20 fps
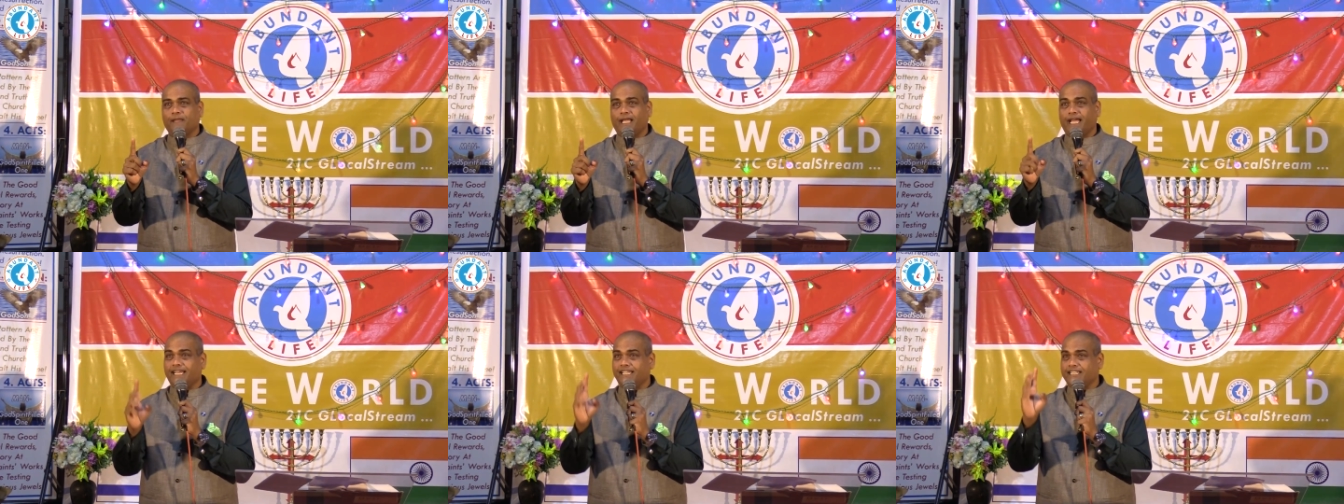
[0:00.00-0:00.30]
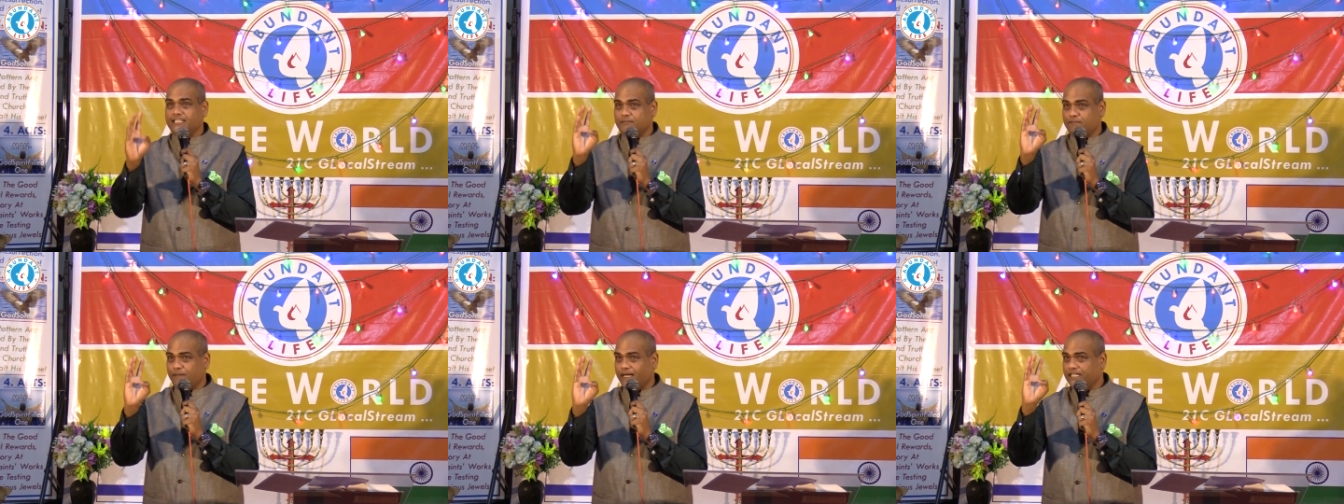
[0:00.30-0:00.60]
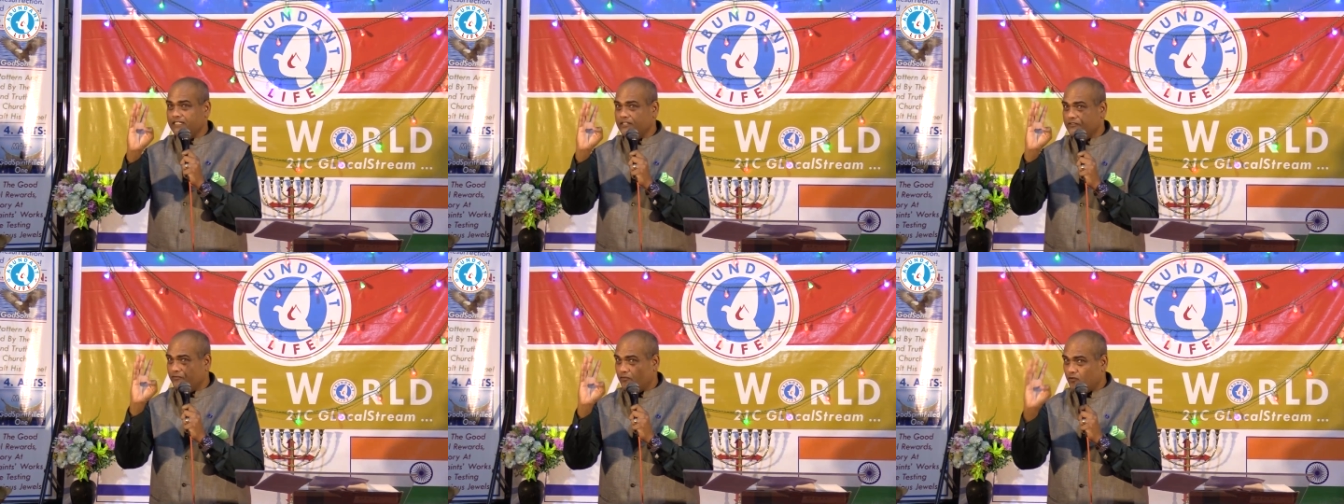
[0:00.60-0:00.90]
and He
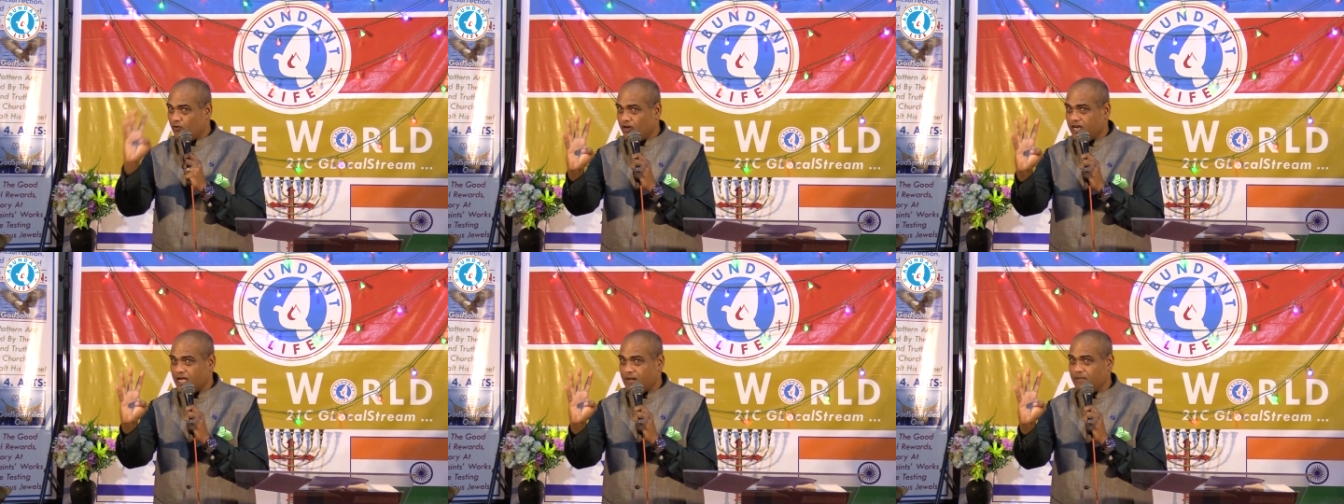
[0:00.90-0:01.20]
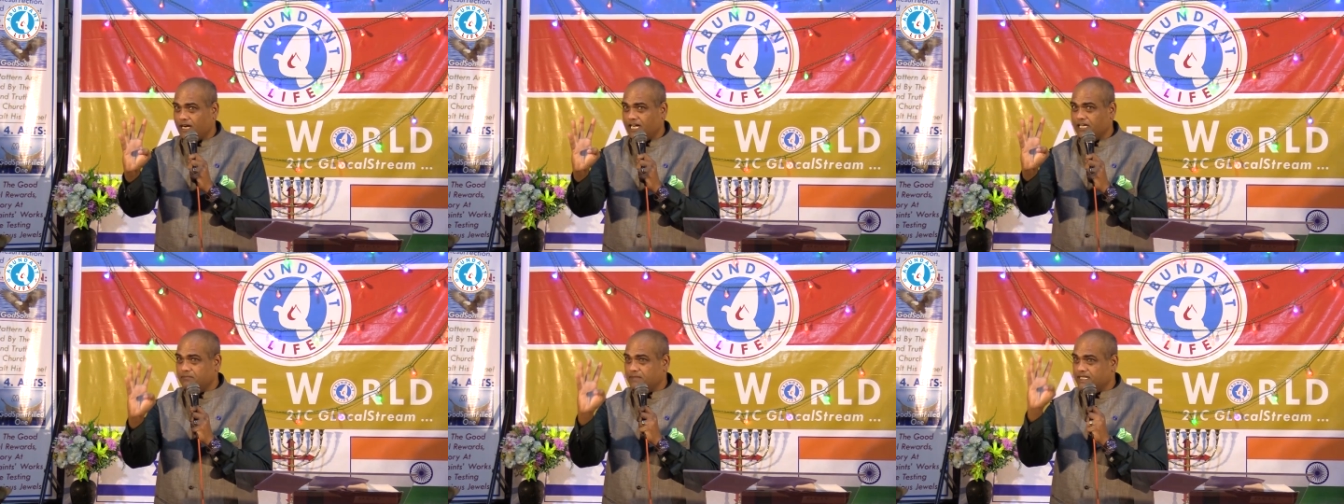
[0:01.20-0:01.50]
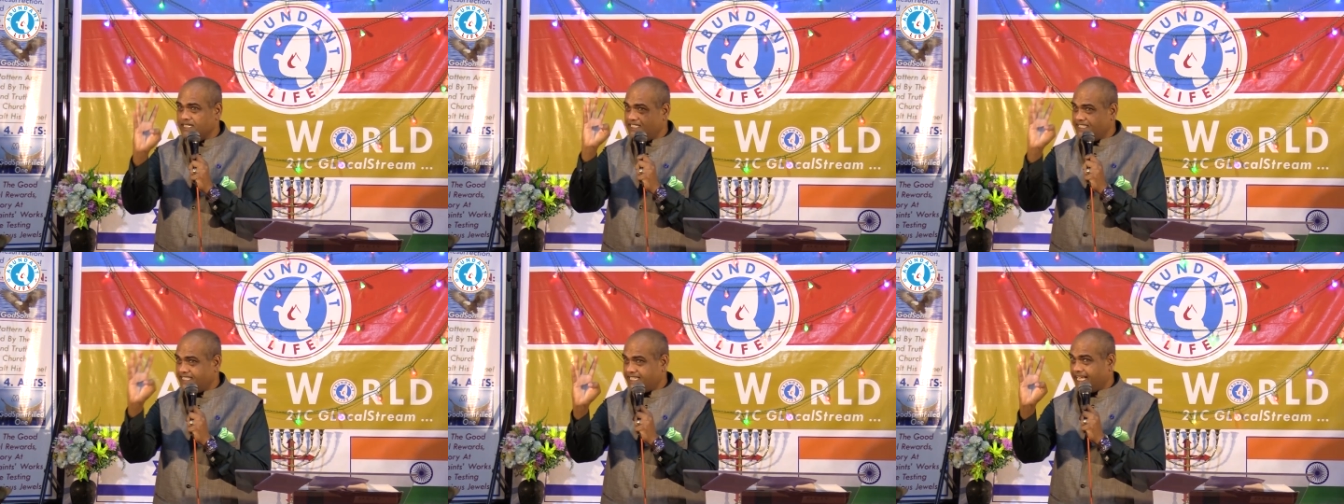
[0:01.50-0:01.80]
spends four
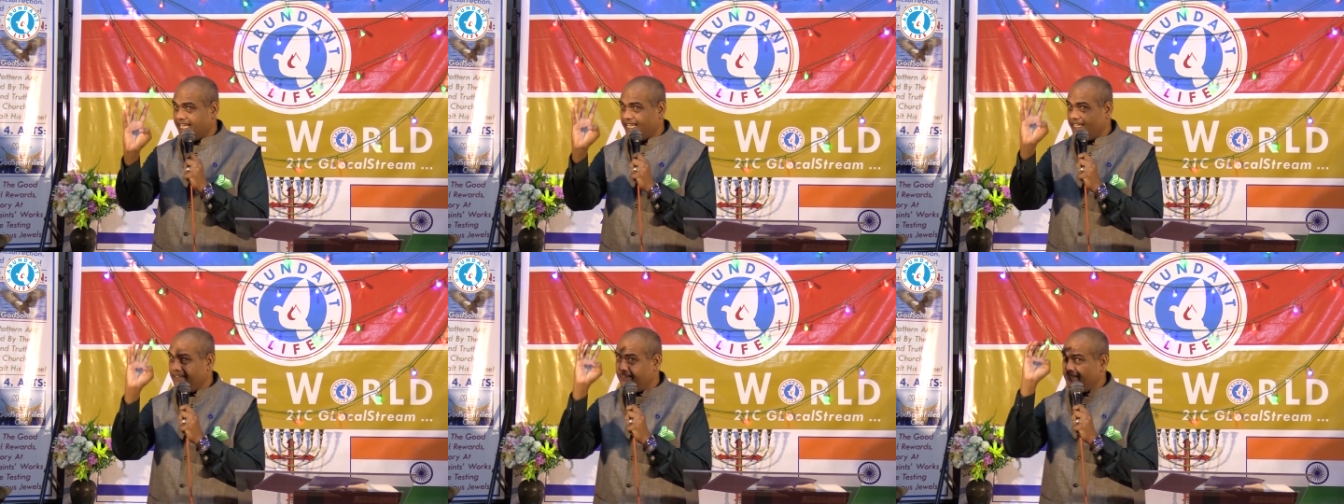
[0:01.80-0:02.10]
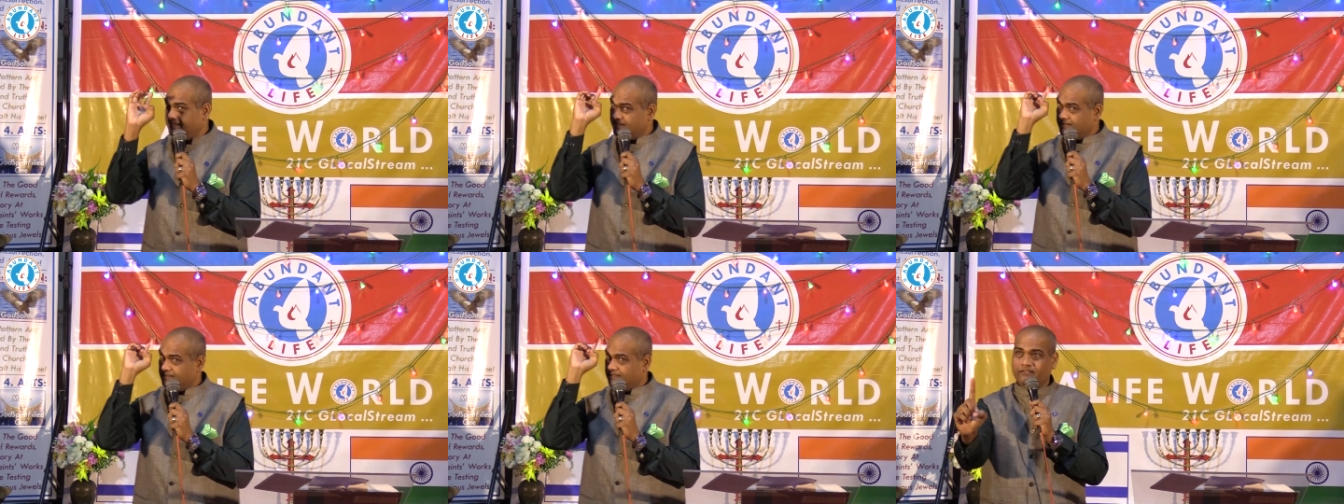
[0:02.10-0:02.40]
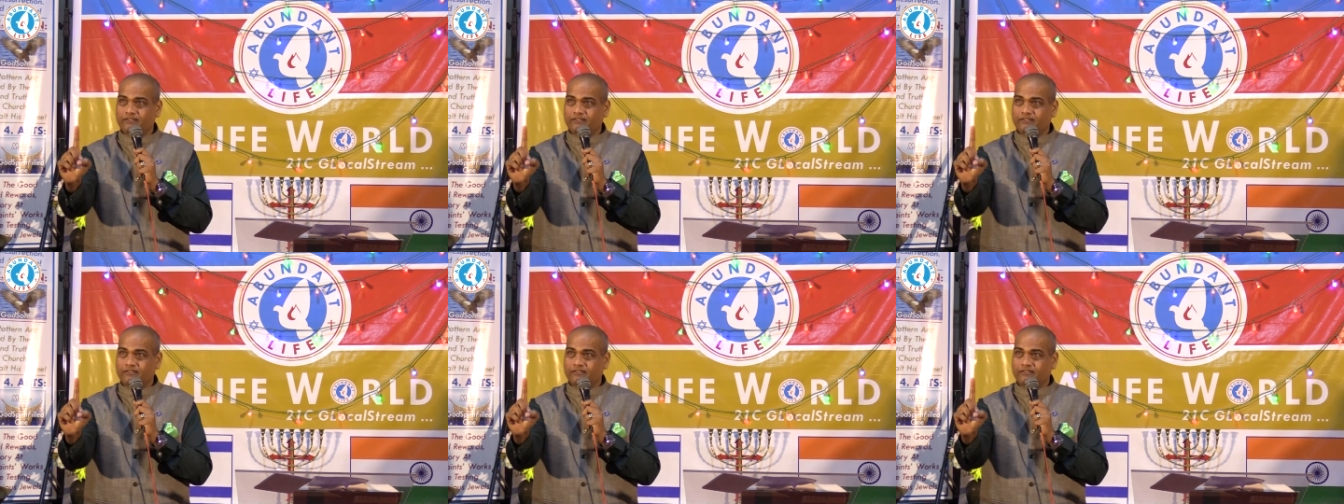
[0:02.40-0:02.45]
commandments saying,